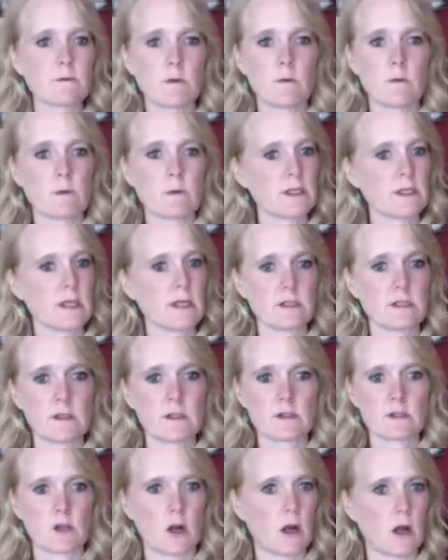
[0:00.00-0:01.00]
touching the
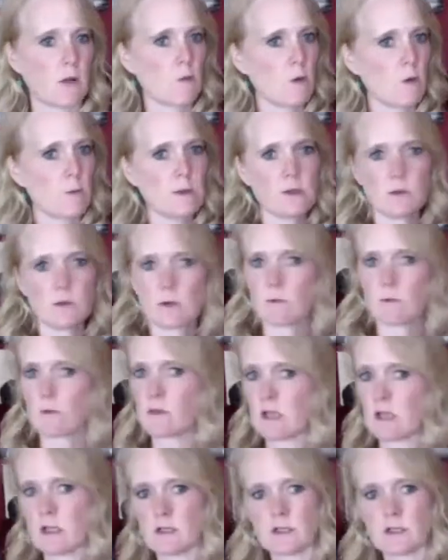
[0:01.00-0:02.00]
scar. I won't be doing
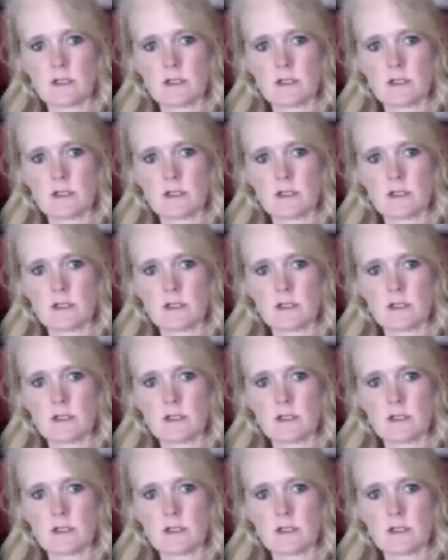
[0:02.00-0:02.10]
rotations. I